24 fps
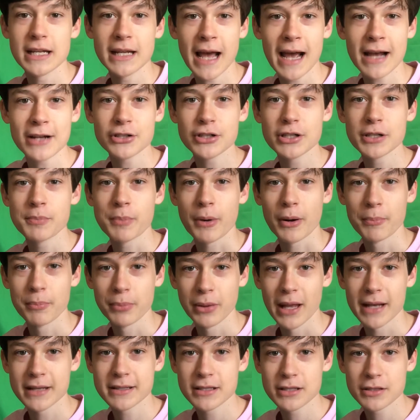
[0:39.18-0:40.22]
actually
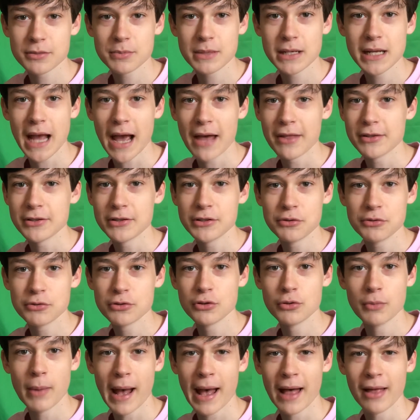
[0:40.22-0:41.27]
perplexes me how the
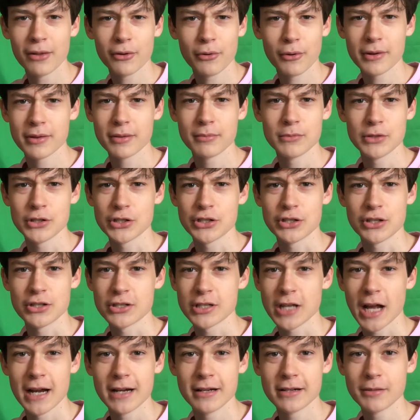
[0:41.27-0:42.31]
YouTube algorithm just
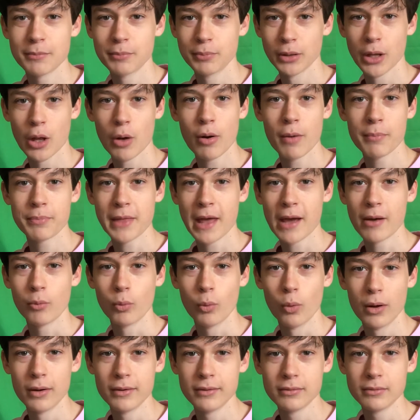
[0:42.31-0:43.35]
decided to blow up that
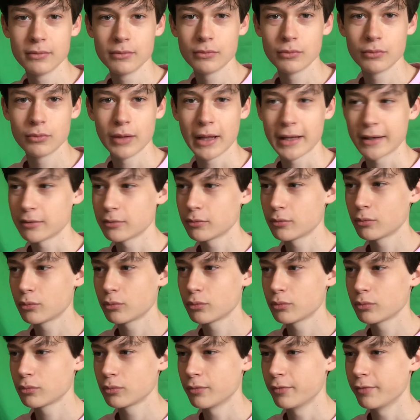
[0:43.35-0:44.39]
one,
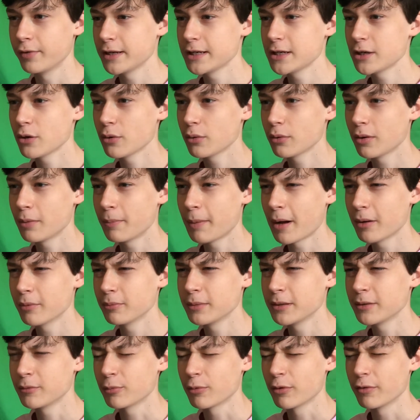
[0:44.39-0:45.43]
video about
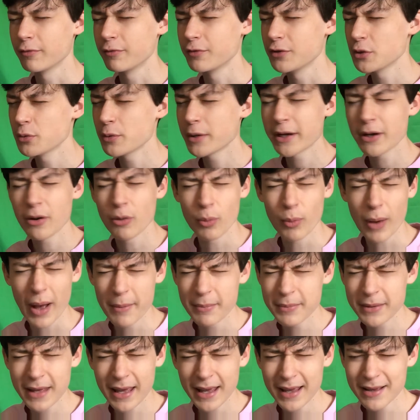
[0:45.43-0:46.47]
me reviewing a
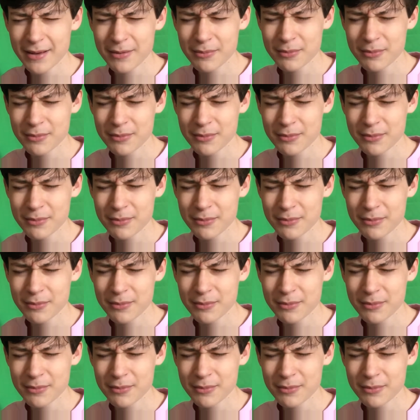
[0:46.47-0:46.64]
webcam.